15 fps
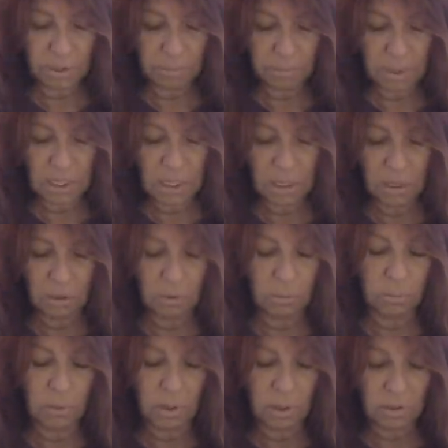somebody
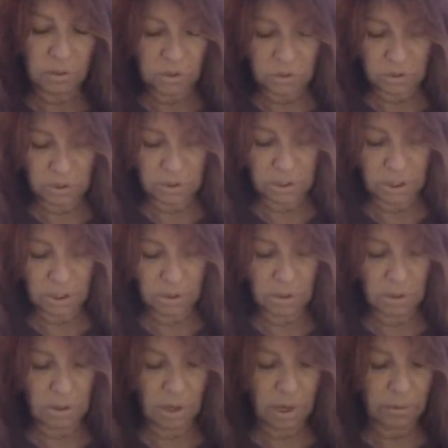here wants to tell
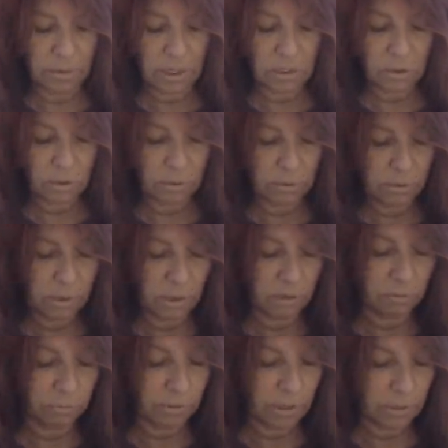you how they truly
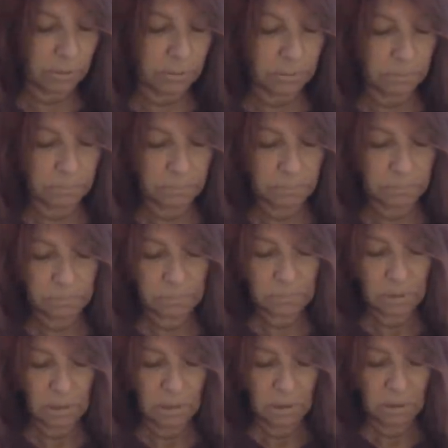feel,
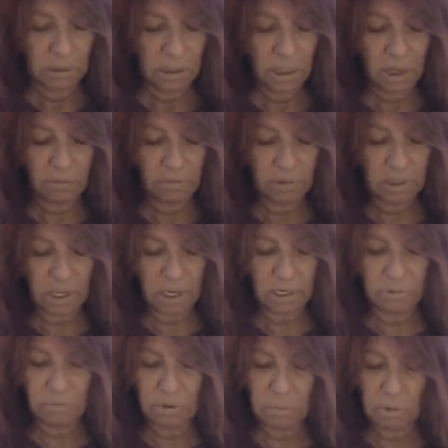they have a
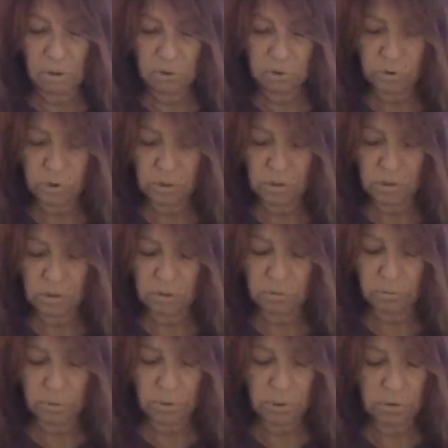lot of emotions
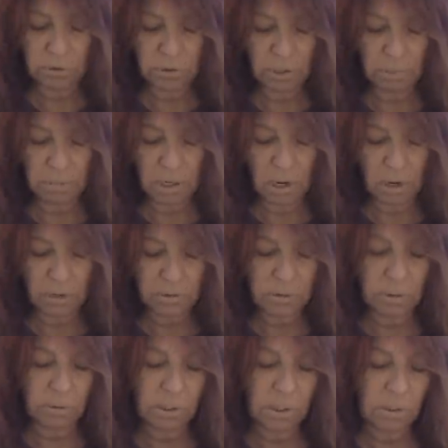for you. Somebody
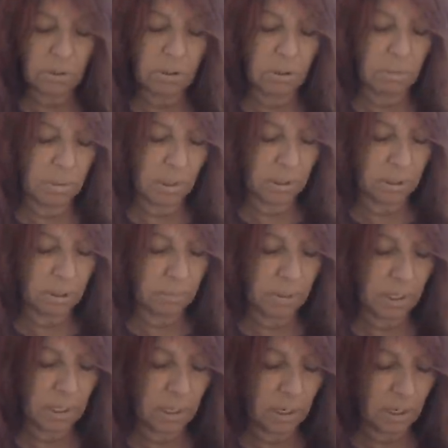also here could be a little
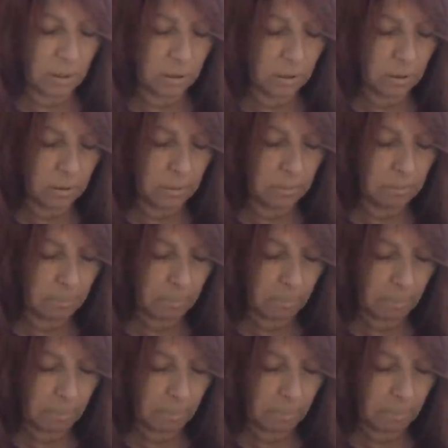bit younger.